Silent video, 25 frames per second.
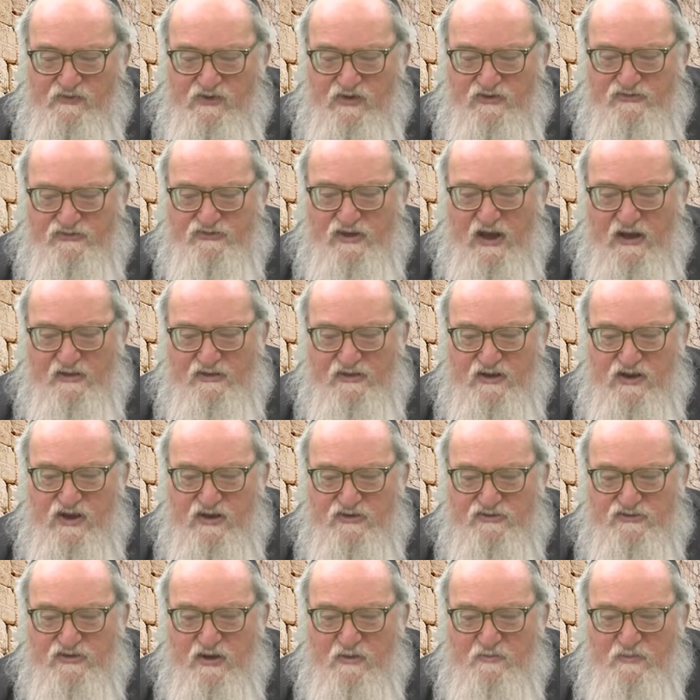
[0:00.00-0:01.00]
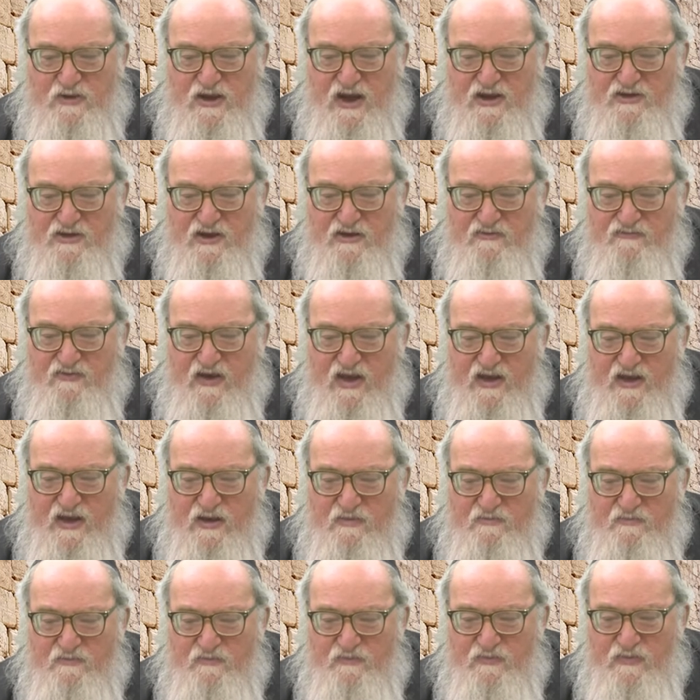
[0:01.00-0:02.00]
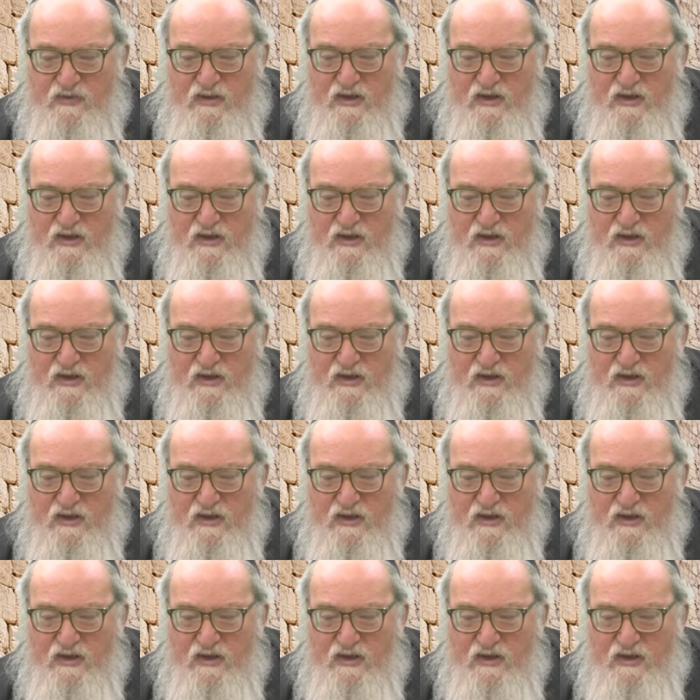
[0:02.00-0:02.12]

V'nosati Yisam b'yad oiveiim,